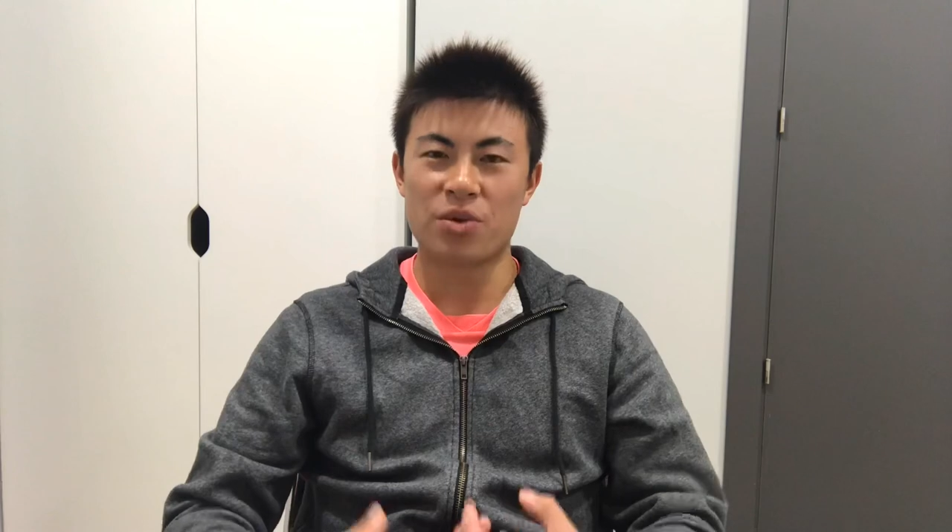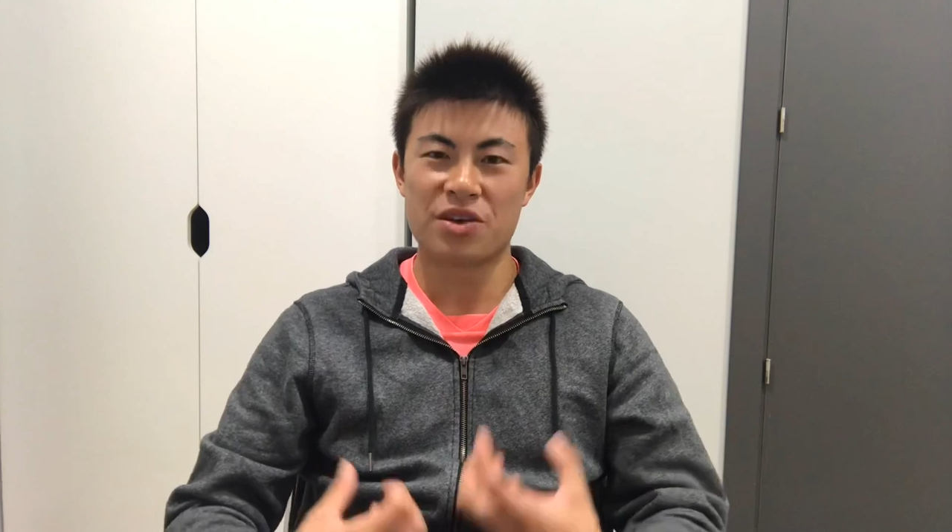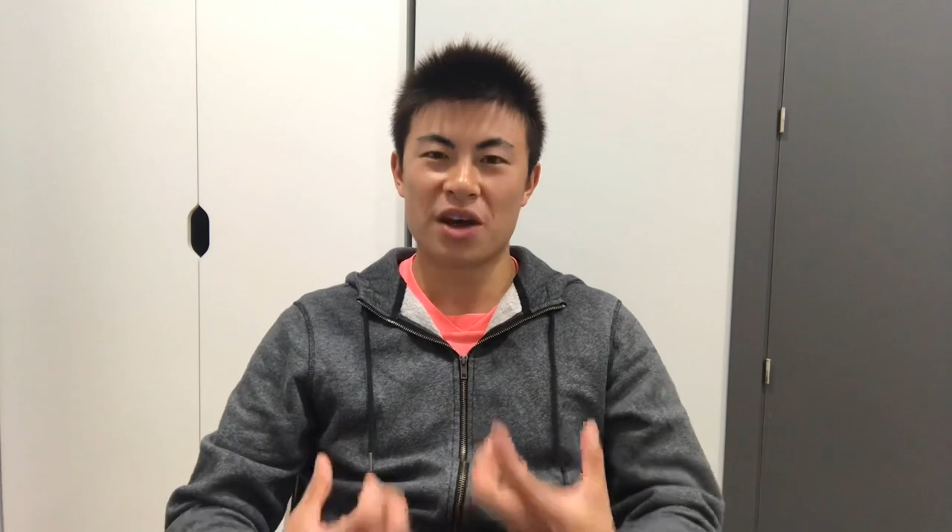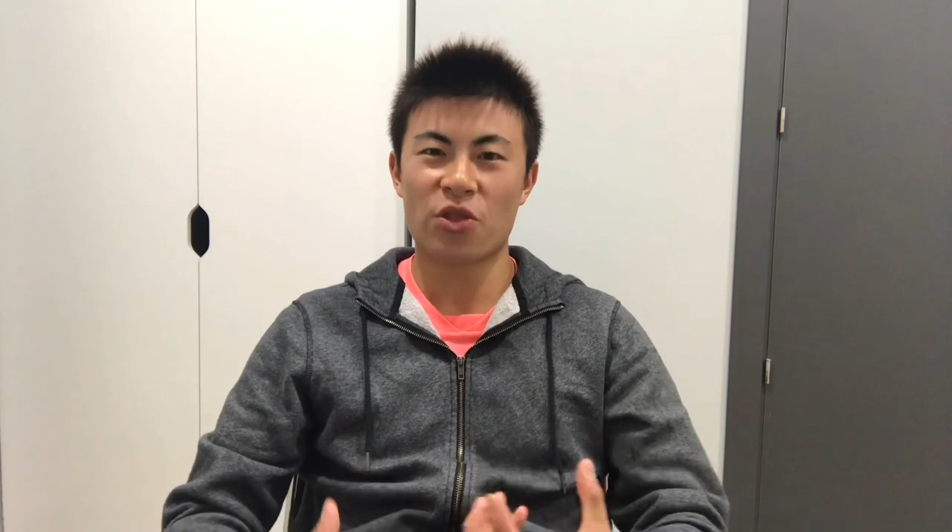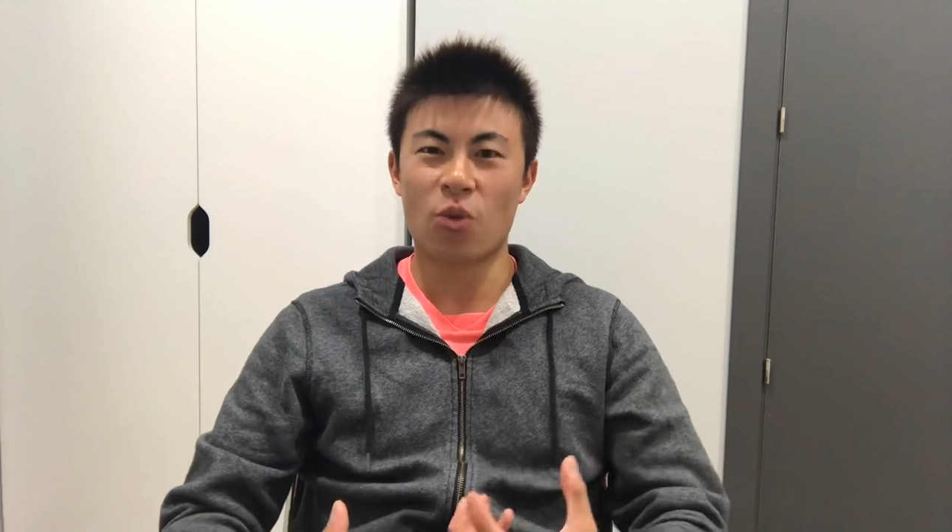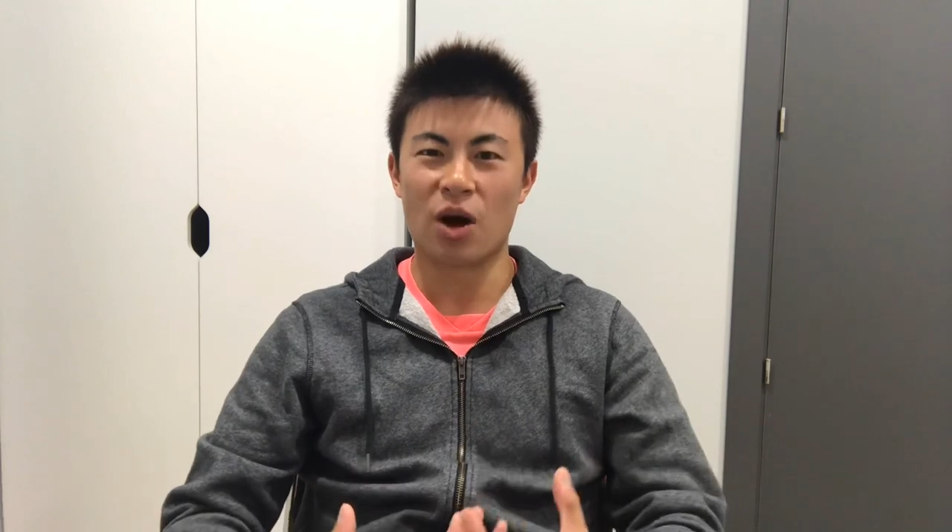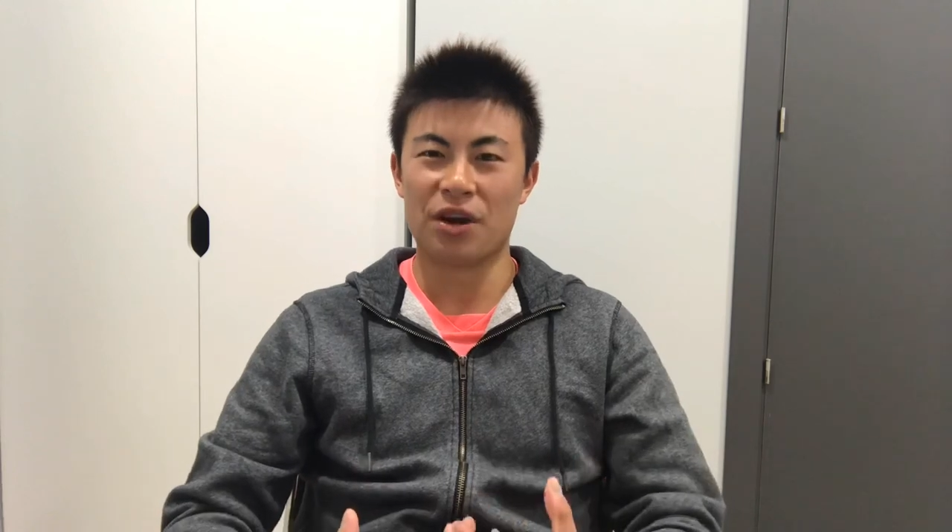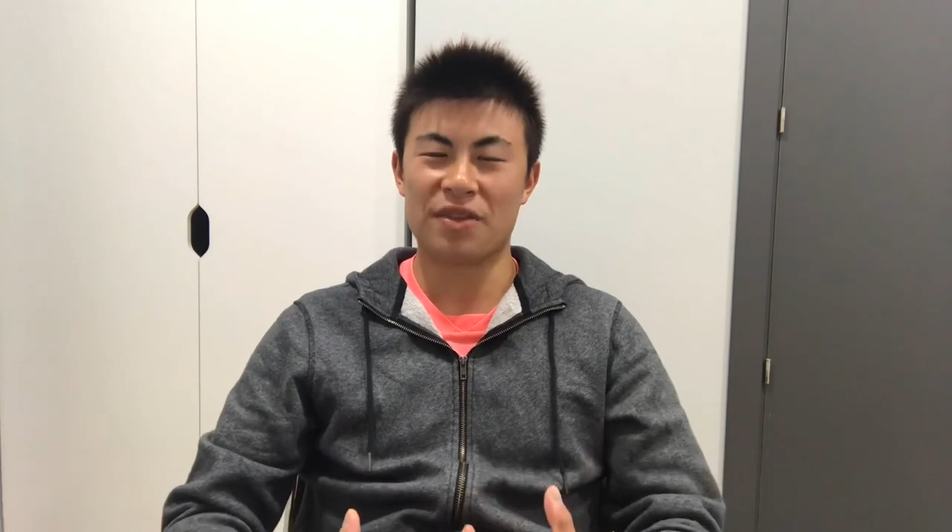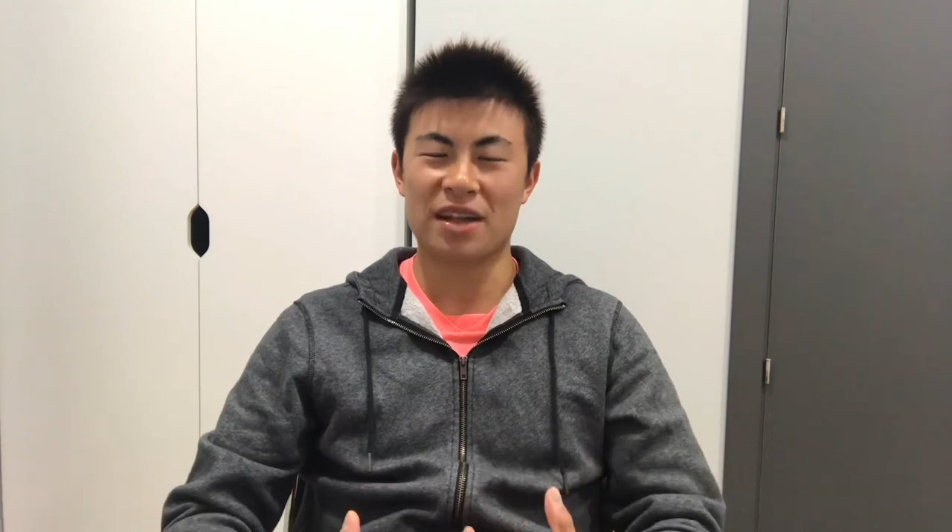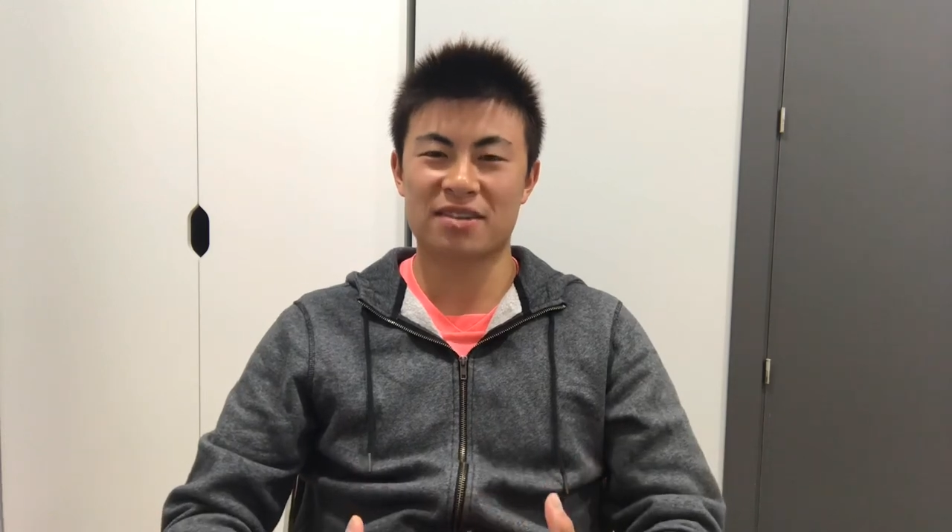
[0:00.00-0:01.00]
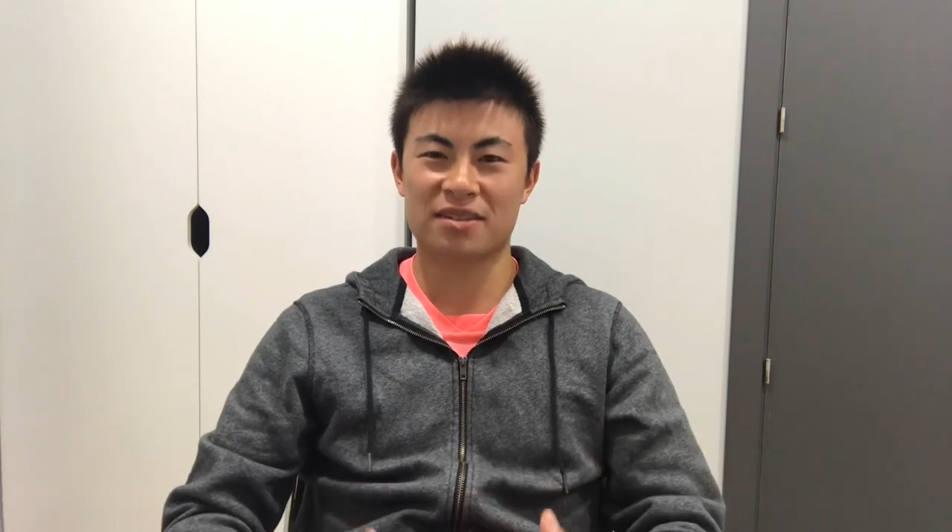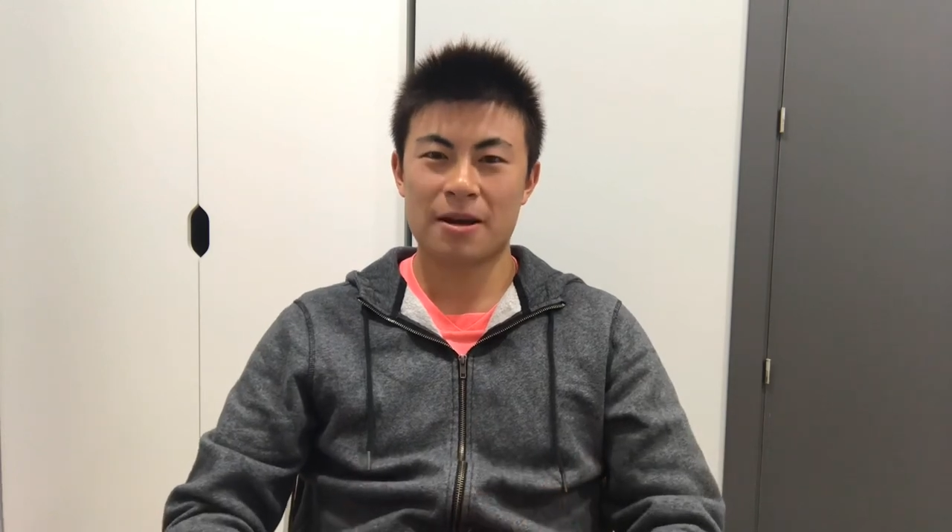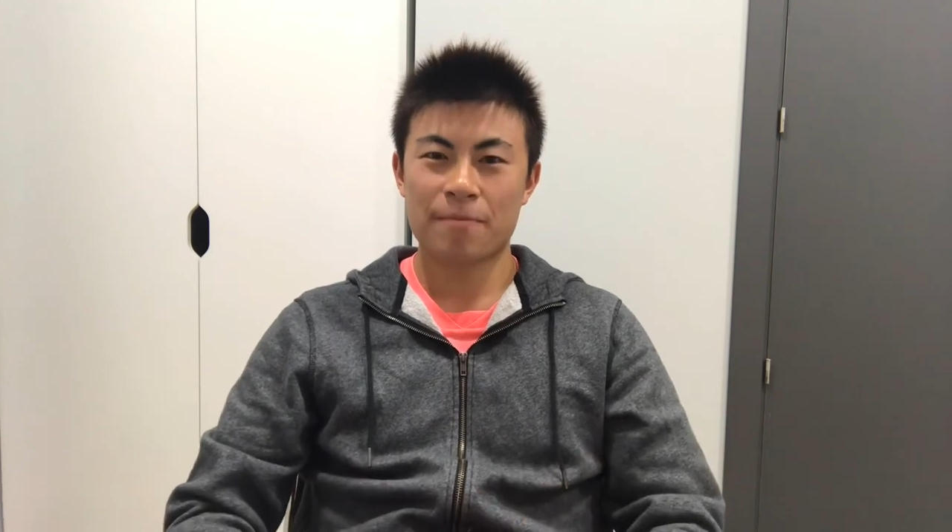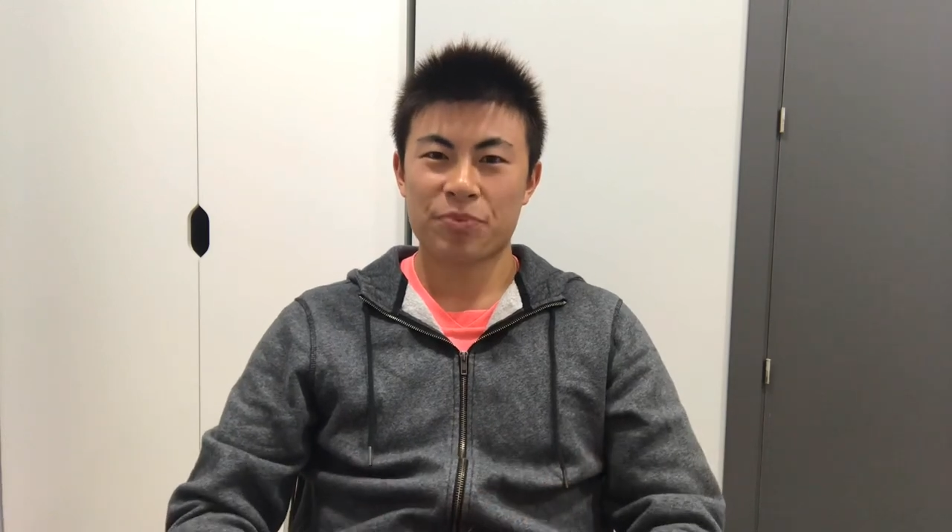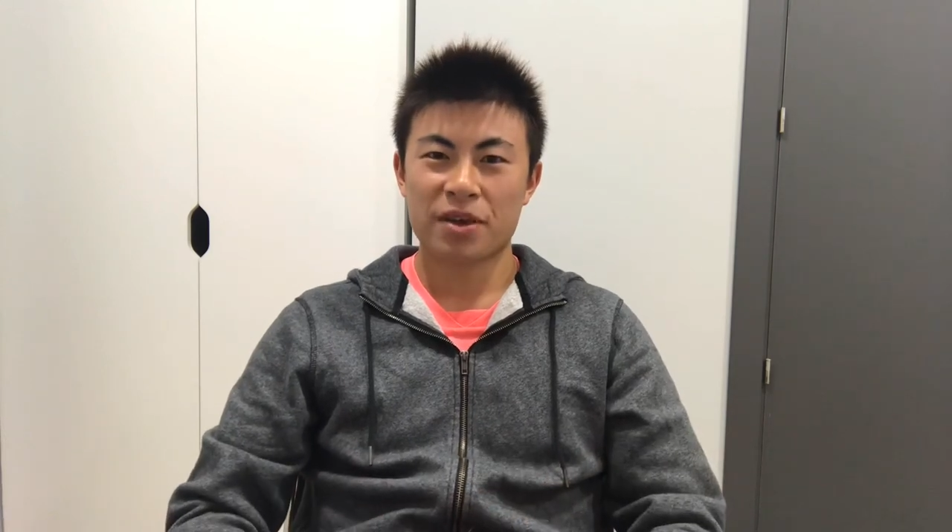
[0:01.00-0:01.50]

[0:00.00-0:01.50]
with another one, and that's